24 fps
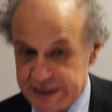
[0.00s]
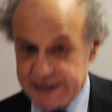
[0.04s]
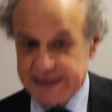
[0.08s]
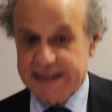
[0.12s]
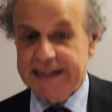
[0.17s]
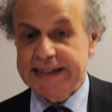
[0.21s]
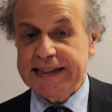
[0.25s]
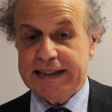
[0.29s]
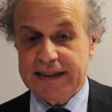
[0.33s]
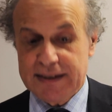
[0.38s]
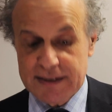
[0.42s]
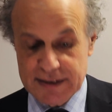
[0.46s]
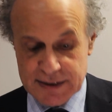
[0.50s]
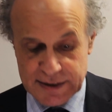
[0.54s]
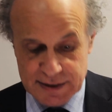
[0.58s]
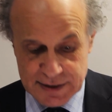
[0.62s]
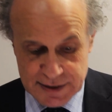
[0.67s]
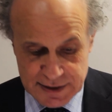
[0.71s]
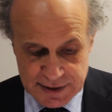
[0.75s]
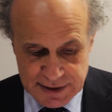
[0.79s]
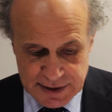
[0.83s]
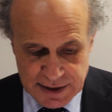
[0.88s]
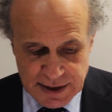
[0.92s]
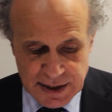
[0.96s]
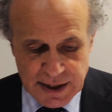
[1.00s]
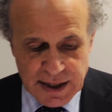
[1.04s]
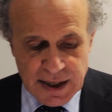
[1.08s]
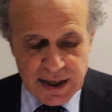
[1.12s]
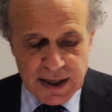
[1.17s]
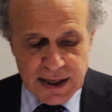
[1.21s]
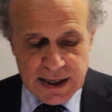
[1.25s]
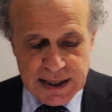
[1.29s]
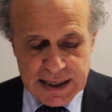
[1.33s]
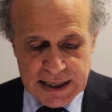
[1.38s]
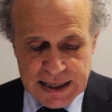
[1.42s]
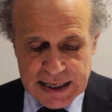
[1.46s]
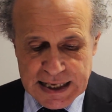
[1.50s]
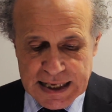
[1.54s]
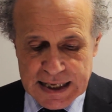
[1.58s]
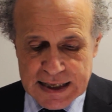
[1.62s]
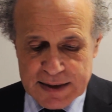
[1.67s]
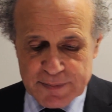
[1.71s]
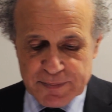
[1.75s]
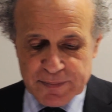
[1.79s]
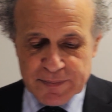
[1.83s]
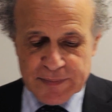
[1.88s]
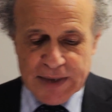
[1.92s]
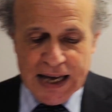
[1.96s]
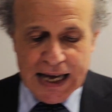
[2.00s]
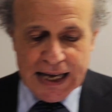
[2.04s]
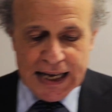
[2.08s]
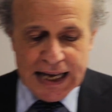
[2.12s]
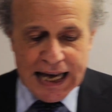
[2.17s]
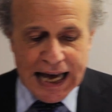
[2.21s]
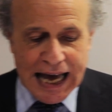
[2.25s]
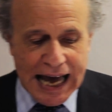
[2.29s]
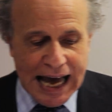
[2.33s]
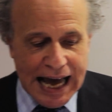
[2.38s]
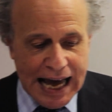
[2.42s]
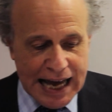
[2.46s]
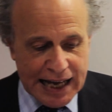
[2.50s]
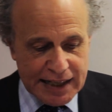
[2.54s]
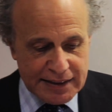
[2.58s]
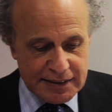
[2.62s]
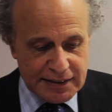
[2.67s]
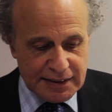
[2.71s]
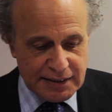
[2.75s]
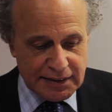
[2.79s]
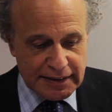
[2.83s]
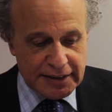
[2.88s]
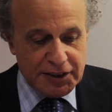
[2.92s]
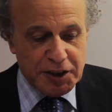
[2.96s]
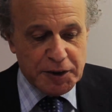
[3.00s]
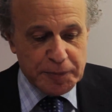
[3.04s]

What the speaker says: elite, and